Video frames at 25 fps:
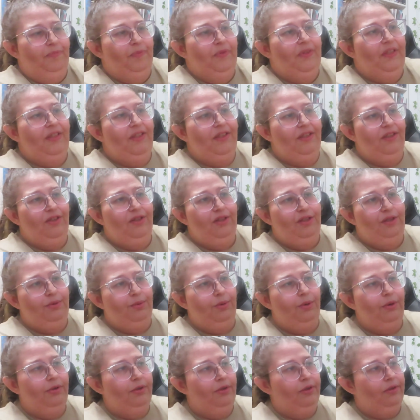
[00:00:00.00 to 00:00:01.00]
This is the
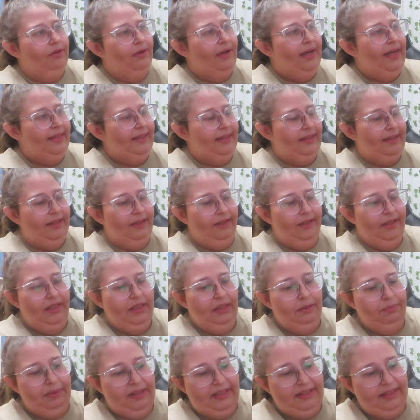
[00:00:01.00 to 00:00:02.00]
Throne of Glass
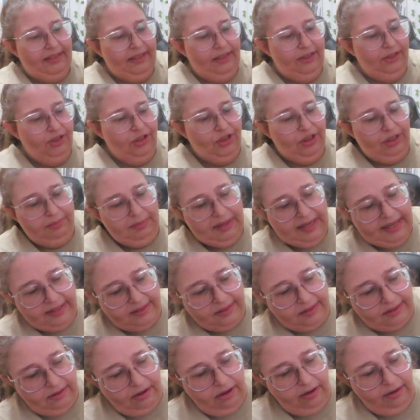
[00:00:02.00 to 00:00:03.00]
series by Sarah
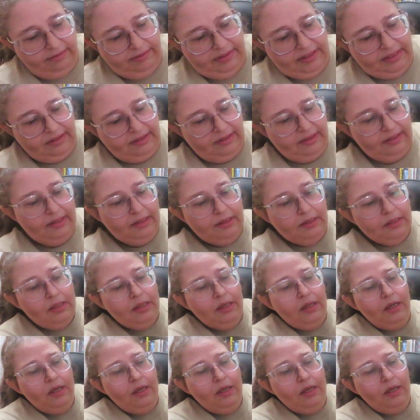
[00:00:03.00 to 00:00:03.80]
Dumas, obviously.